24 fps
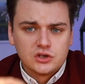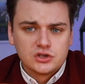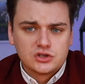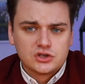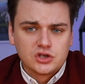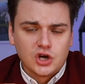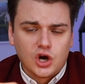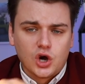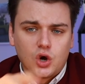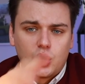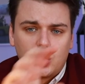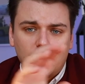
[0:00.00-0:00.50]

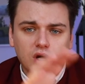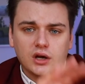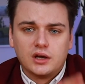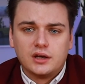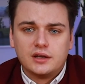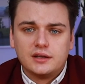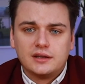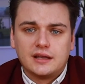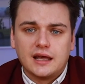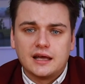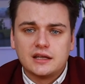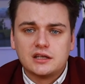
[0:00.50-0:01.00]
So
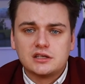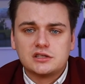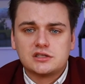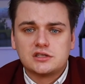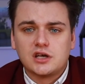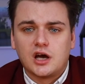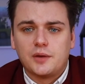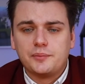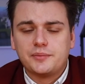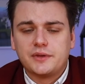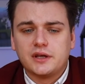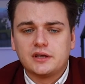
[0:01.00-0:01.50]
that is
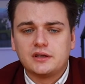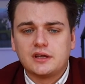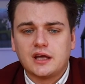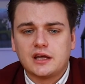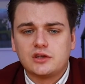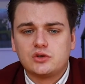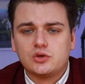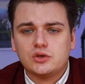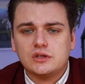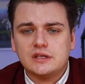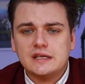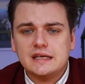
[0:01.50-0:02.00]
something
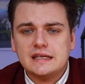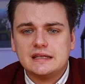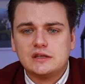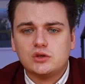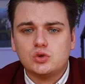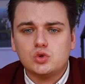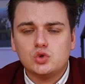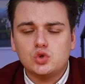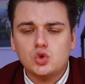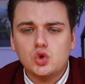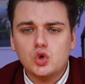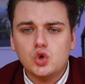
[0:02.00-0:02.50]
that you need
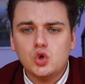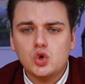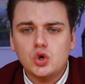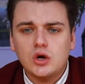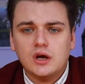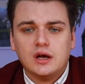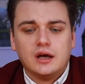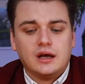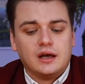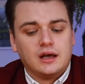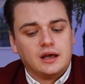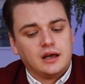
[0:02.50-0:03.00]
to
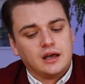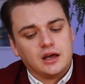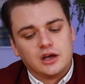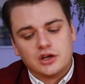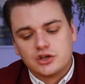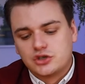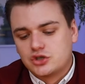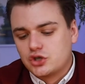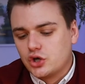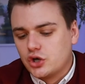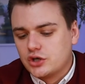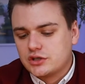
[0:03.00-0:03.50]
do.
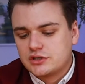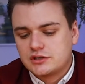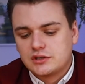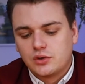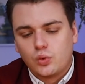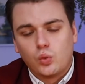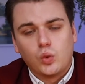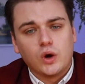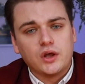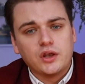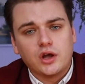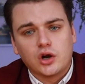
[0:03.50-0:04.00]
Just
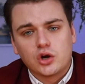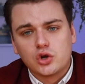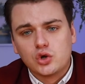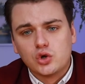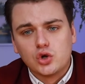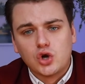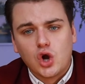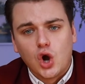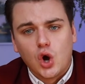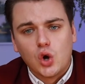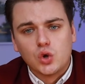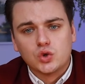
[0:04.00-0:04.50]
what are
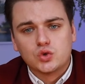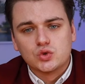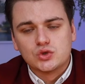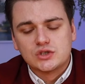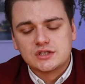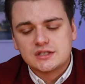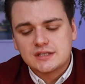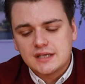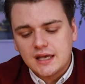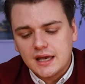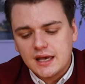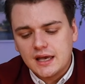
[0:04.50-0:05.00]
you going to
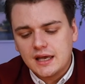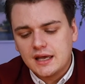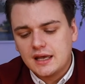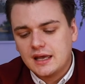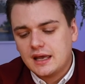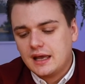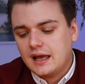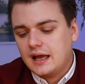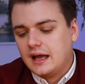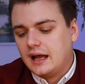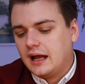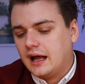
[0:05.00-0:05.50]

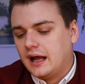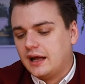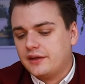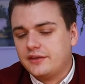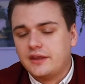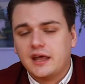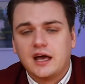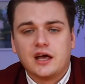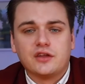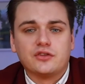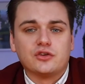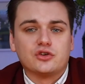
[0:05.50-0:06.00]
say,
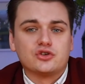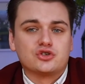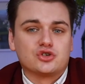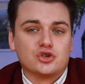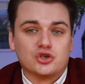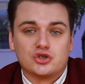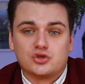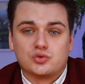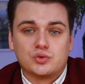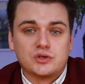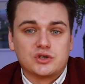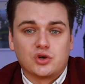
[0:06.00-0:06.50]
and then
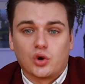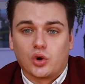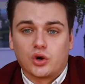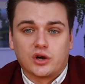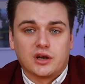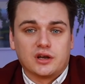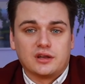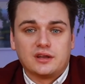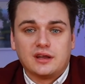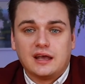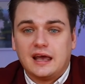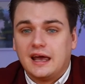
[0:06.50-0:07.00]
just
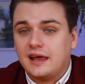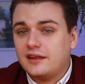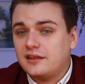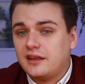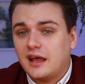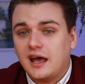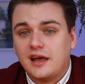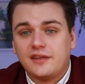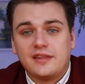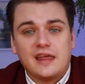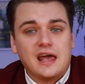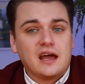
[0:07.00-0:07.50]
record it, and
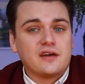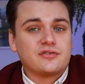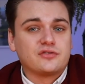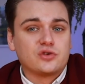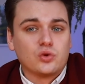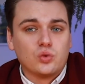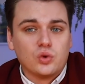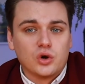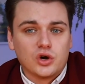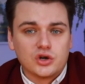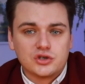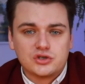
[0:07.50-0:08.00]
then
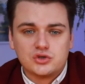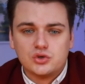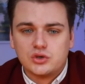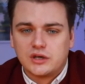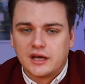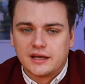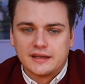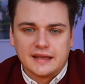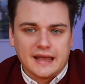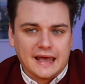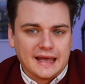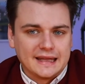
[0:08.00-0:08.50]
afterwards you
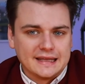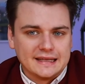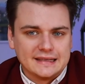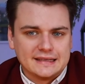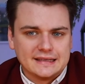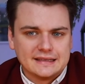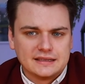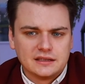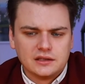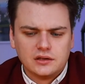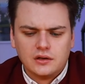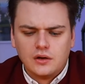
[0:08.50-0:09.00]
can
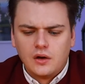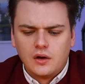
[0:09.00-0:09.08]
edit it.